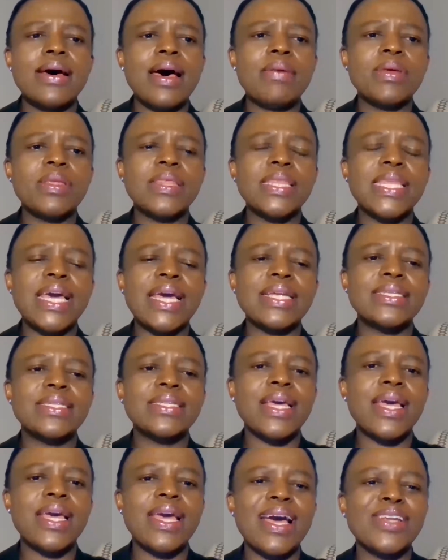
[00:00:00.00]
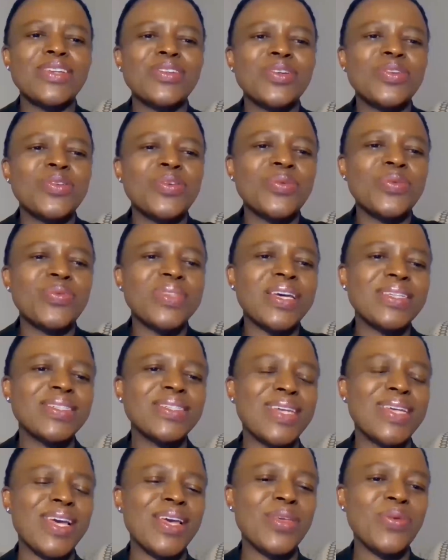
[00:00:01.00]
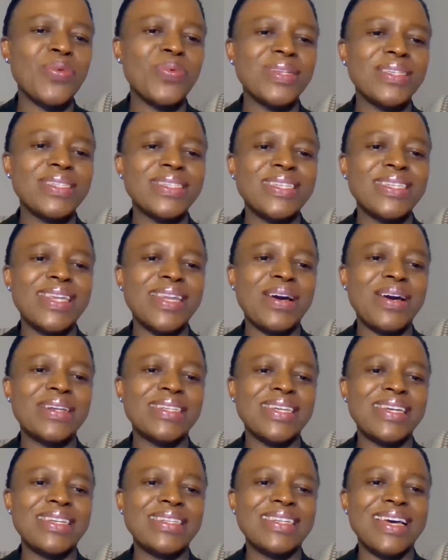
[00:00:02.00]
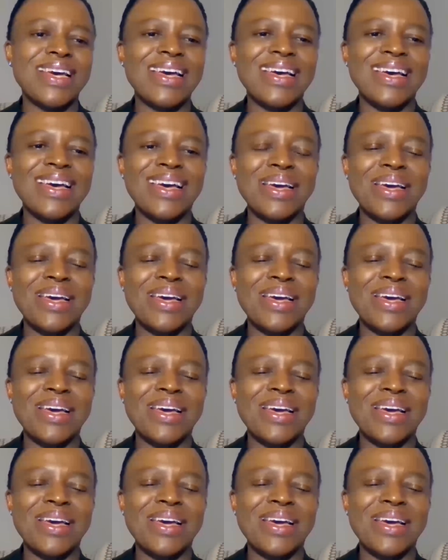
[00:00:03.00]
I mean, that I don't know that you will see in our data.